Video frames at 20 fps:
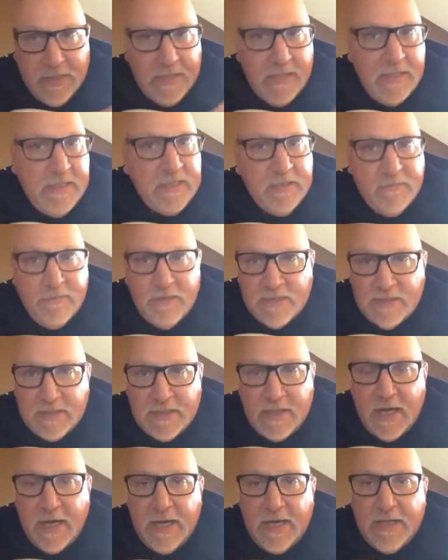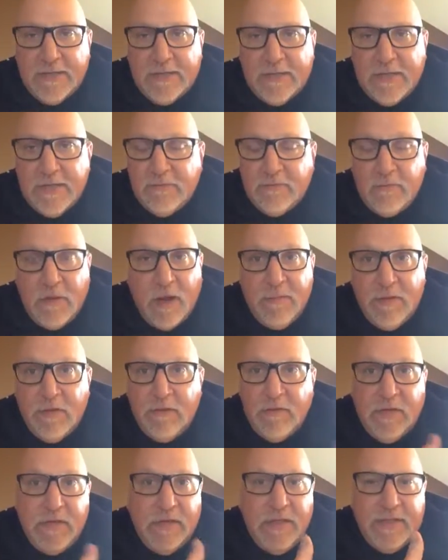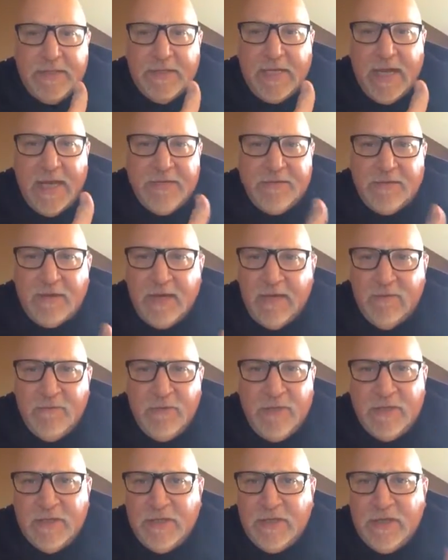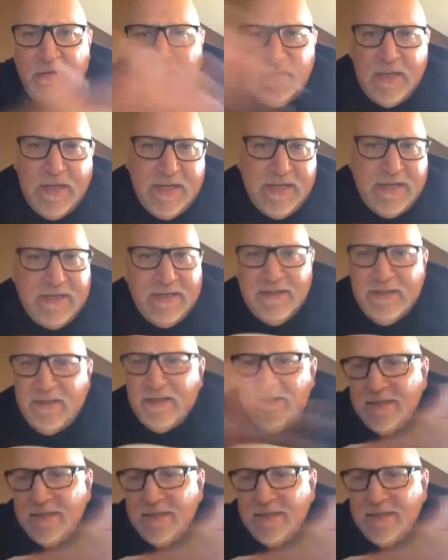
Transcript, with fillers: any of us guys, because, I mean, us guys are like wanting to go like